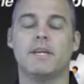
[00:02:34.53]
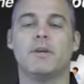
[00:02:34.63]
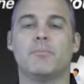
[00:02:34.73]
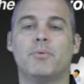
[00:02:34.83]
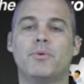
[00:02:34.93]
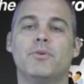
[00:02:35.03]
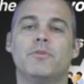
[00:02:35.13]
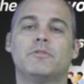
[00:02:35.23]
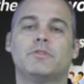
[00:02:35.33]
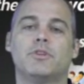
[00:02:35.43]
it
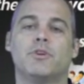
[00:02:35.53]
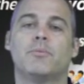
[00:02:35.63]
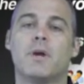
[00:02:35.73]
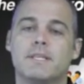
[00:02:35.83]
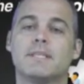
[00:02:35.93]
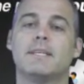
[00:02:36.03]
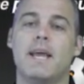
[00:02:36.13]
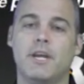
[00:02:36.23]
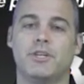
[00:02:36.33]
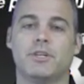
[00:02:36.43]
improves your
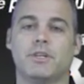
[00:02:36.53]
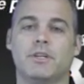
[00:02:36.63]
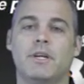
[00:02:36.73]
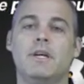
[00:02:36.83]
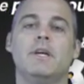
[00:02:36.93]
presentation.